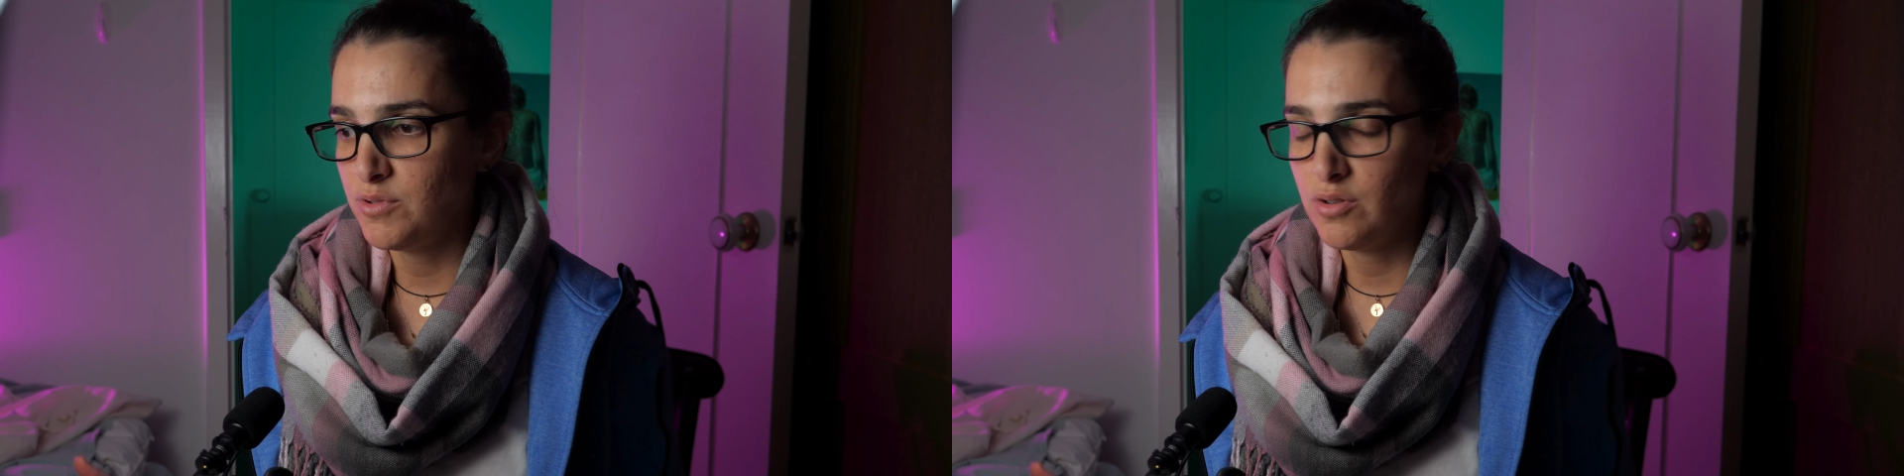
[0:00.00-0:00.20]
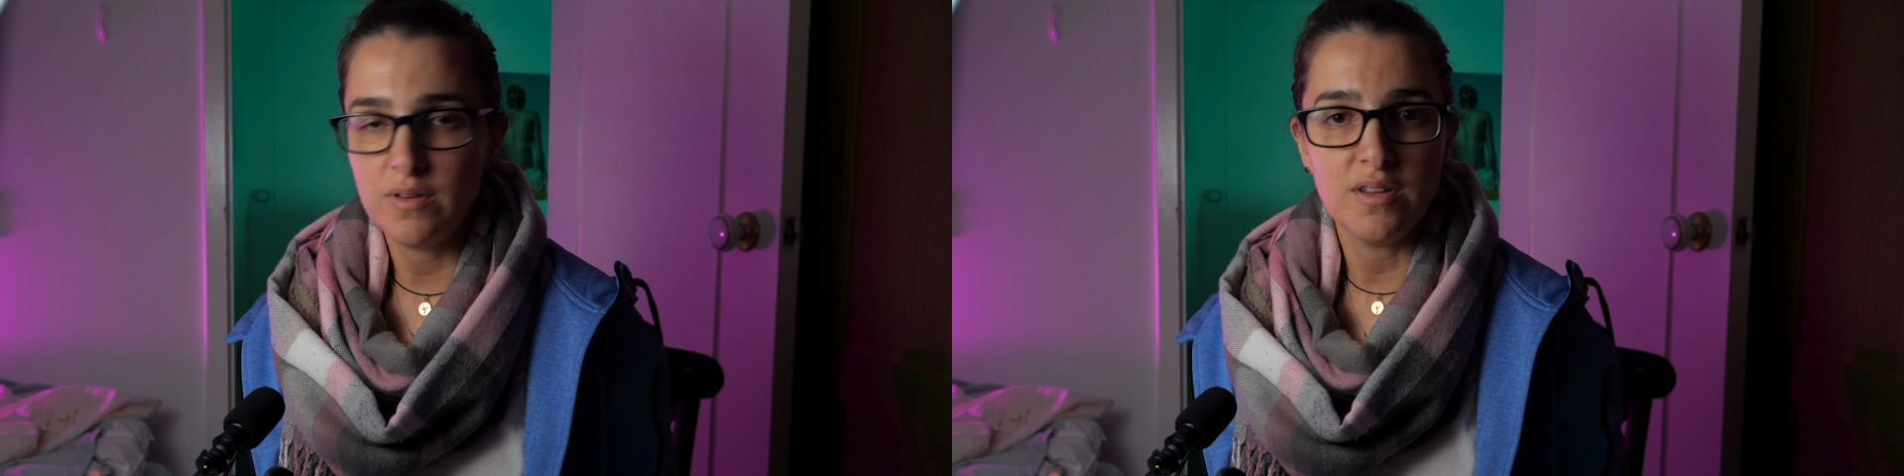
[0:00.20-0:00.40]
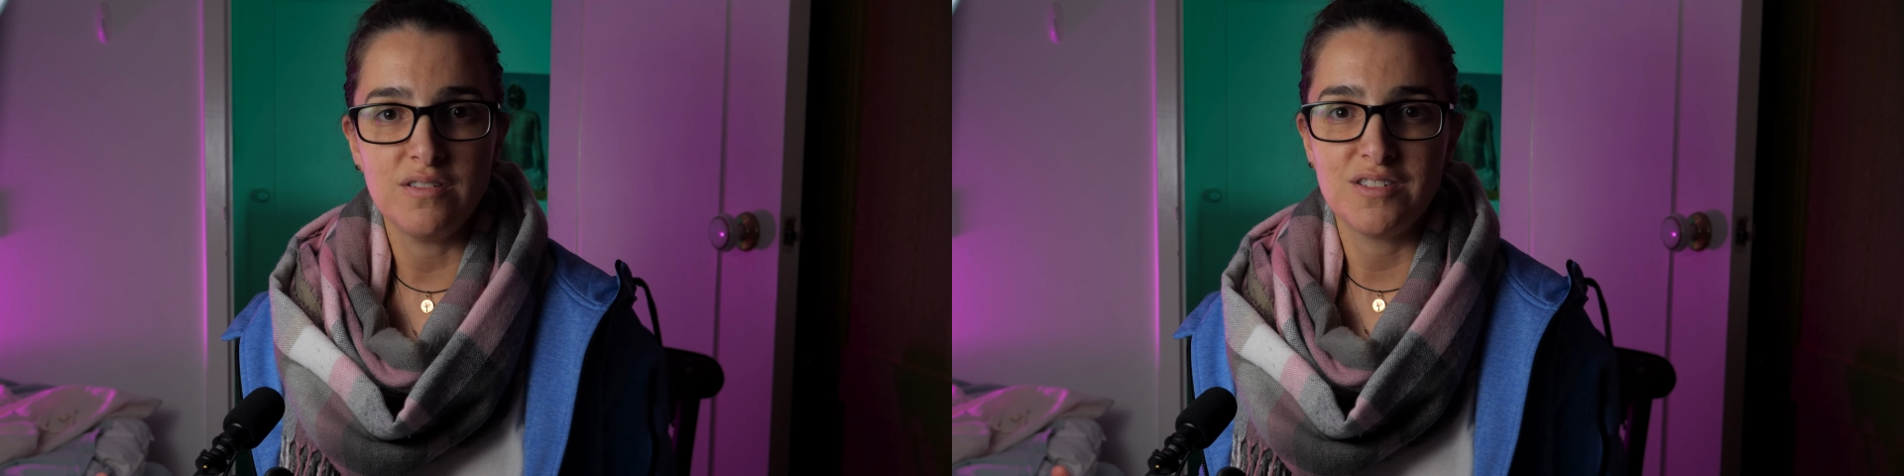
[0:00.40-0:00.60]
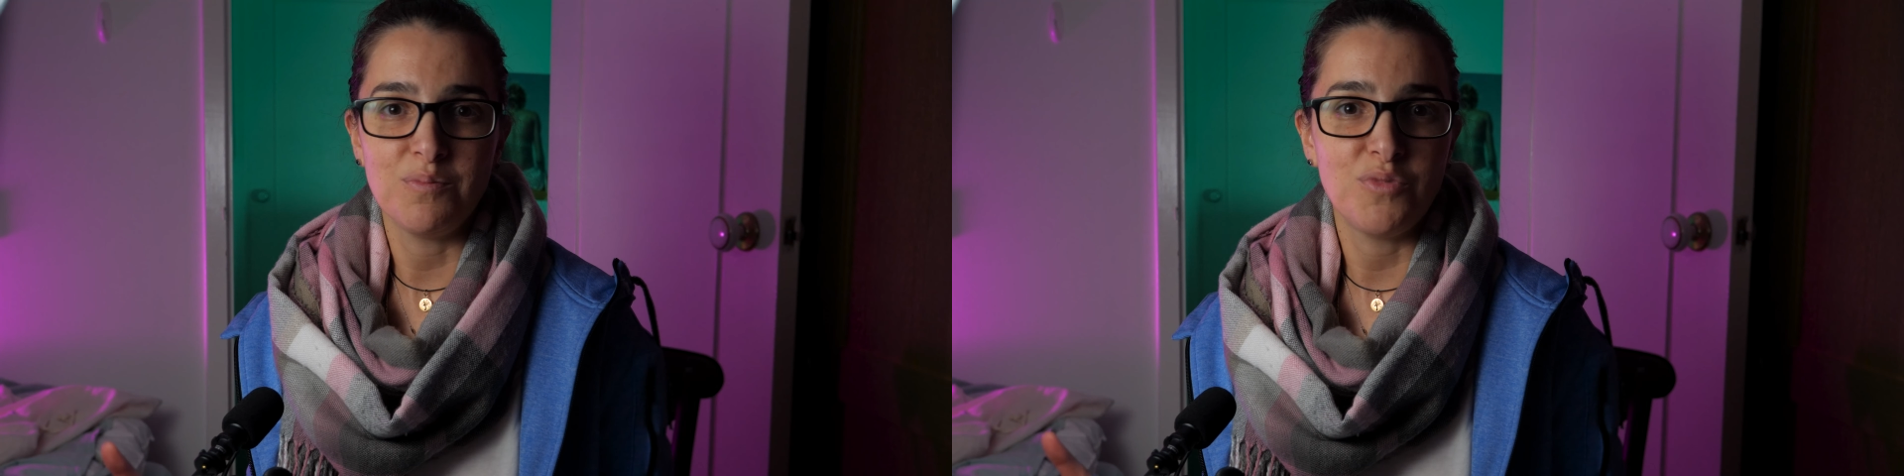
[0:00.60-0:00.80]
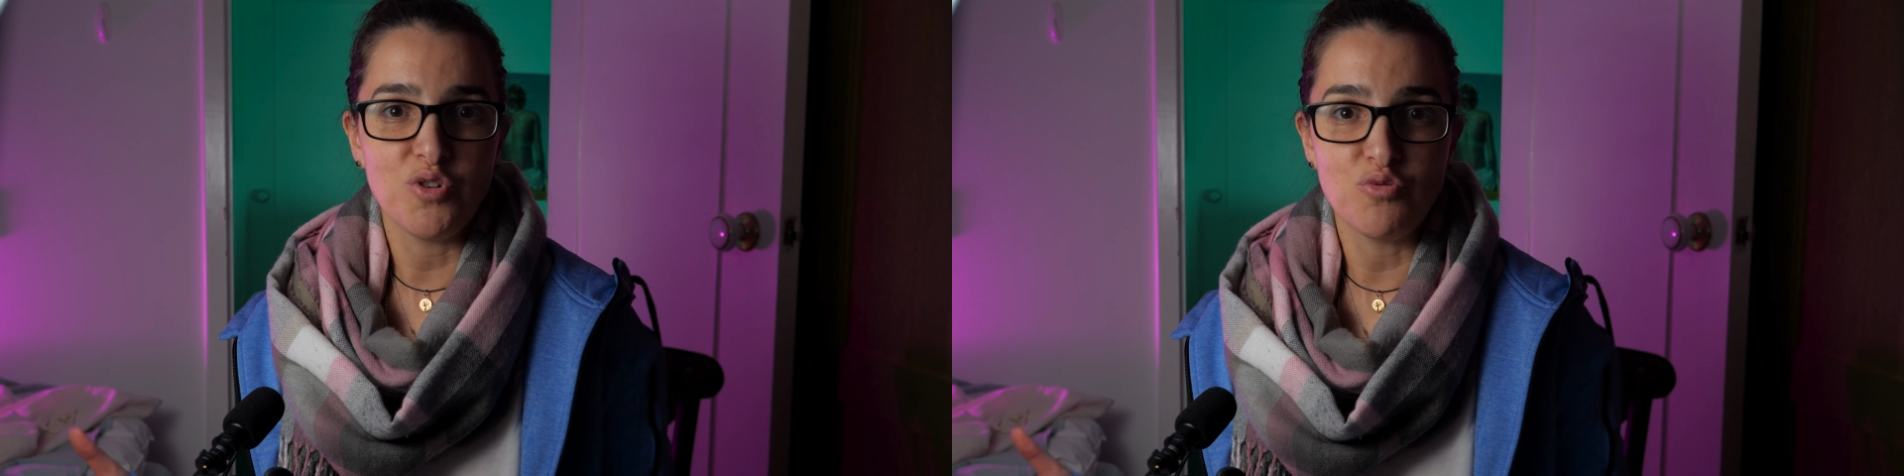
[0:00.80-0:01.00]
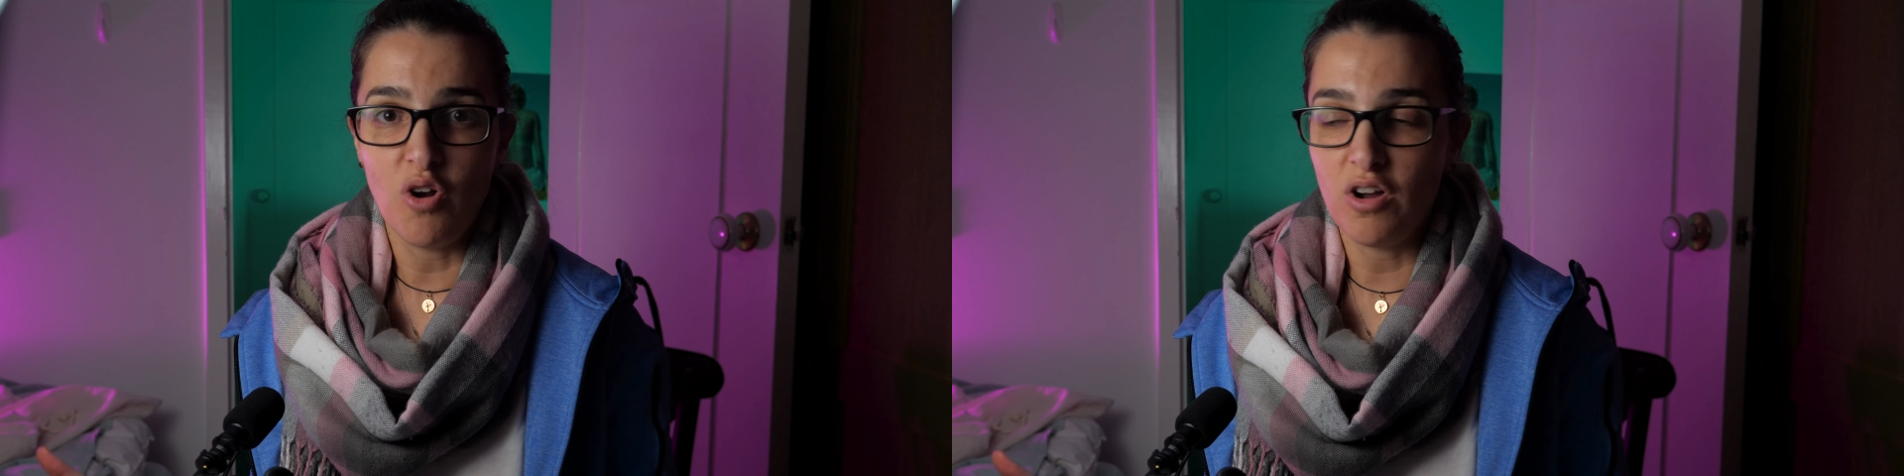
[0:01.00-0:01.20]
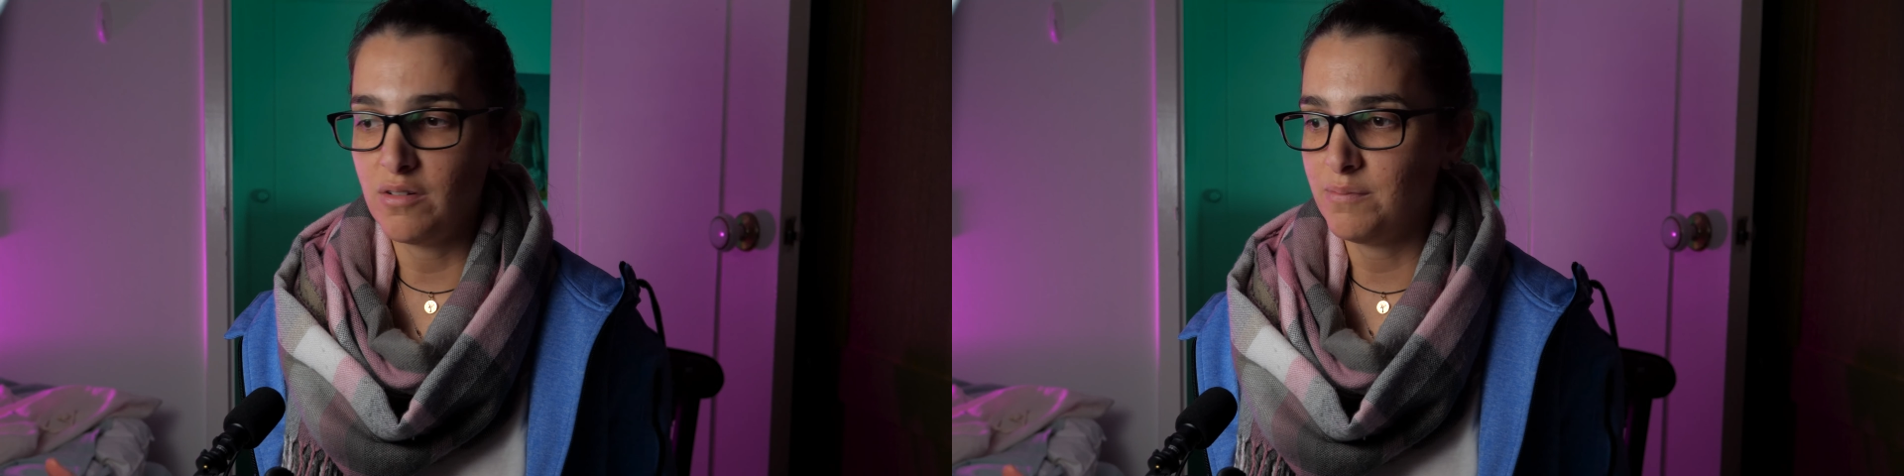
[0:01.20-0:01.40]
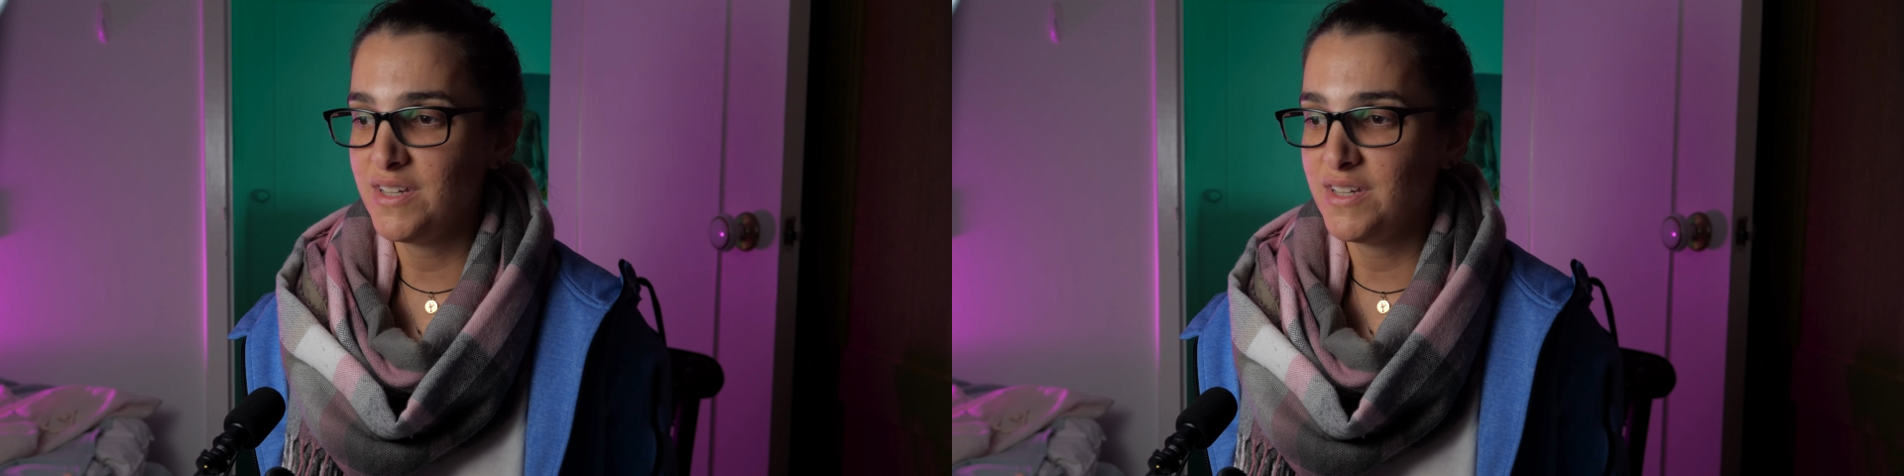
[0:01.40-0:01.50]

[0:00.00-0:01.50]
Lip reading: doing something wrong,